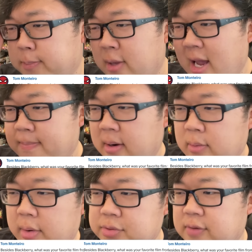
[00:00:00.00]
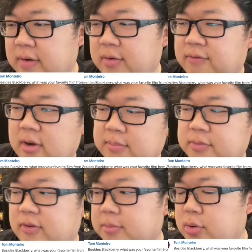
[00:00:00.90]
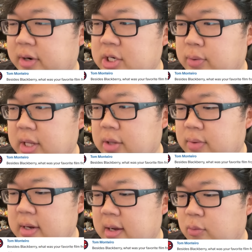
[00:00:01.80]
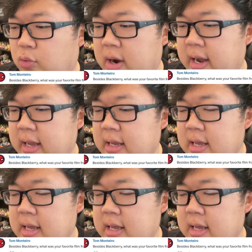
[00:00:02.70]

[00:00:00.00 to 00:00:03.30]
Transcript: Blackberry, what was your favorite film from 2023 and why?